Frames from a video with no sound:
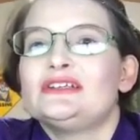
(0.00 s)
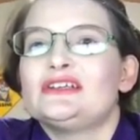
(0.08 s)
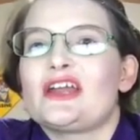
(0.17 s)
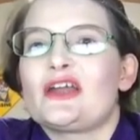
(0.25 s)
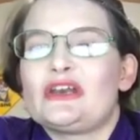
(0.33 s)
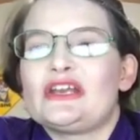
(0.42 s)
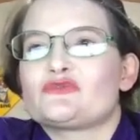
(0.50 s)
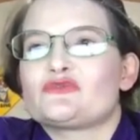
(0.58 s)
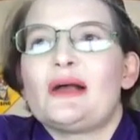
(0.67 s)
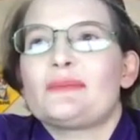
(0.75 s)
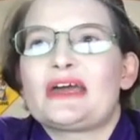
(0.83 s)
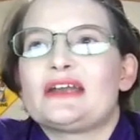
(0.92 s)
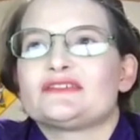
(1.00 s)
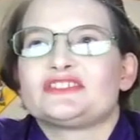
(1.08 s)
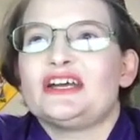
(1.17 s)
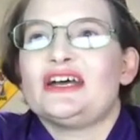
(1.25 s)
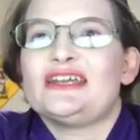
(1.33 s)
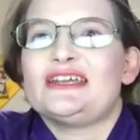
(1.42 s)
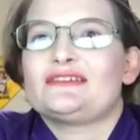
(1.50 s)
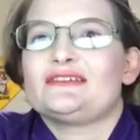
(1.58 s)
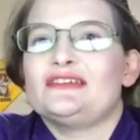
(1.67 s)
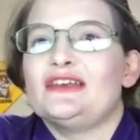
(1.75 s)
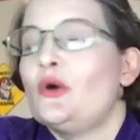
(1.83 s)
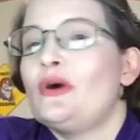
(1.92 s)
And when he dropped out of sight,
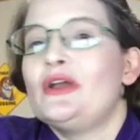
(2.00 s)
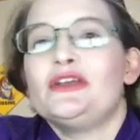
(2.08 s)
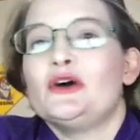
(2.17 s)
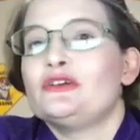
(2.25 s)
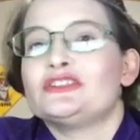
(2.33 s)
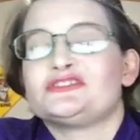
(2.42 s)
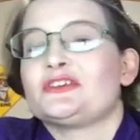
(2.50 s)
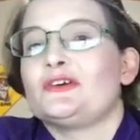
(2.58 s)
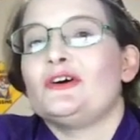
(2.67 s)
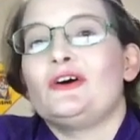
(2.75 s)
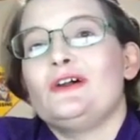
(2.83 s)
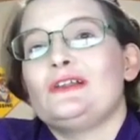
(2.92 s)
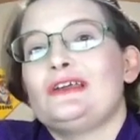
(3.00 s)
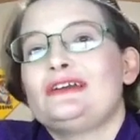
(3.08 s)
no one noticed at all.